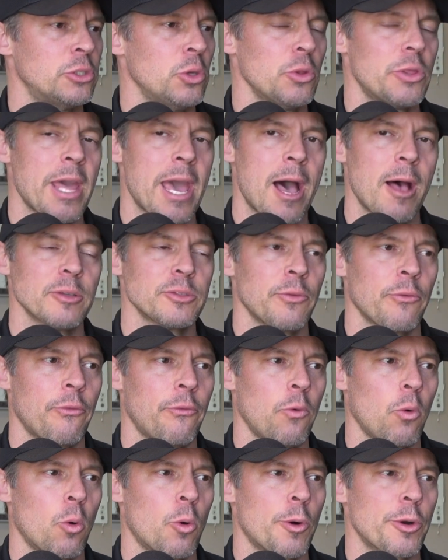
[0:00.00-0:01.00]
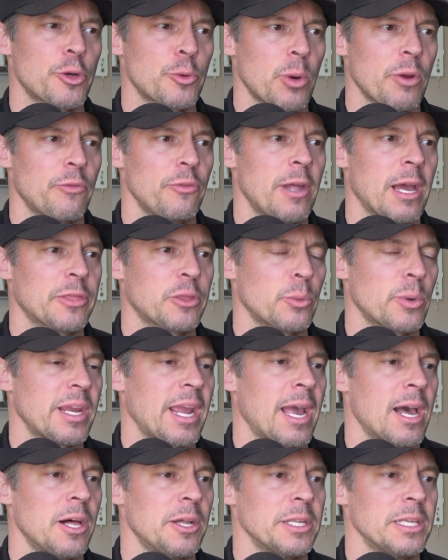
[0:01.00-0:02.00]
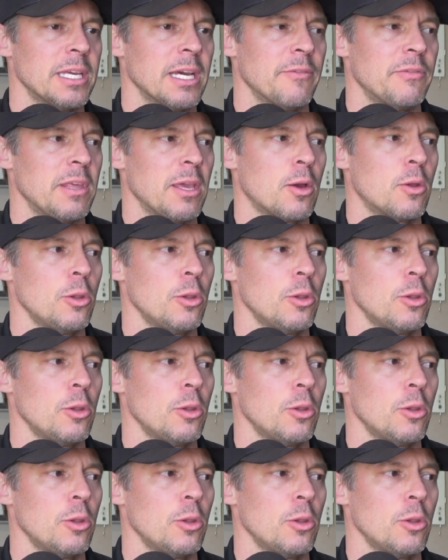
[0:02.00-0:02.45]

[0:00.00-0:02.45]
2004 to reflect the reality of the